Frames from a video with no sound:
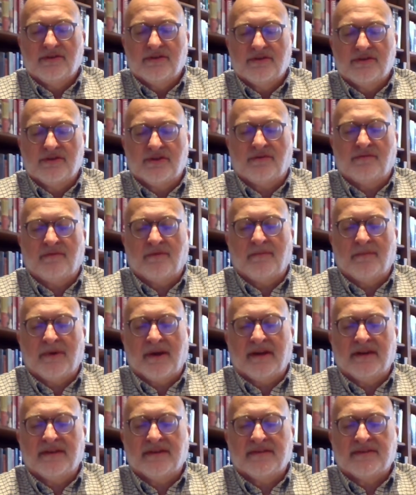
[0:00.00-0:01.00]
should
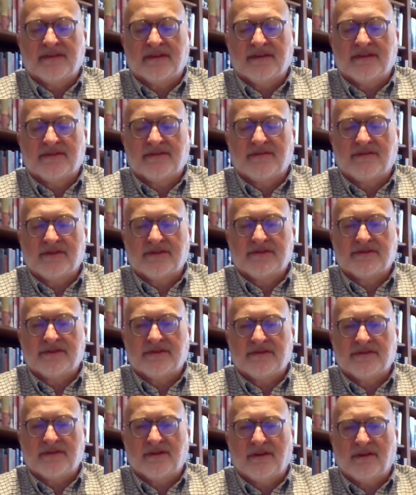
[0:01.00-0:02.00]
remind us that as
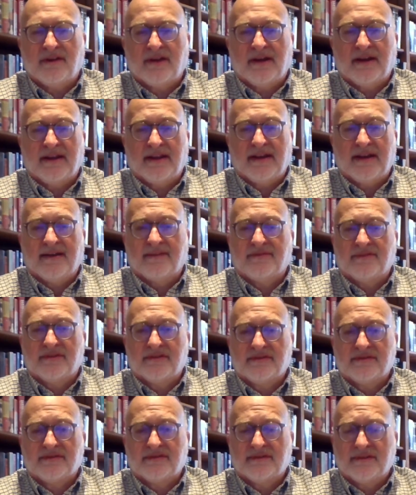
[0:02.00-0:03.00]
Christians, our light
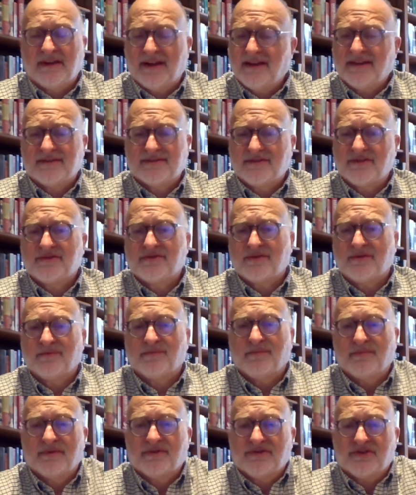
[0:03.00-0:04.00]
has to, has
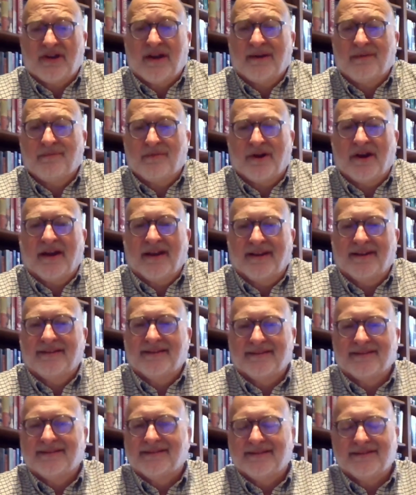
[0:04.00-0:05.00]
to shine bright.
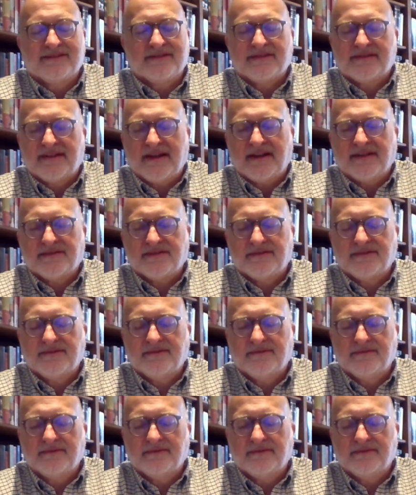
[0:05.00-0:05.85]
It just has to.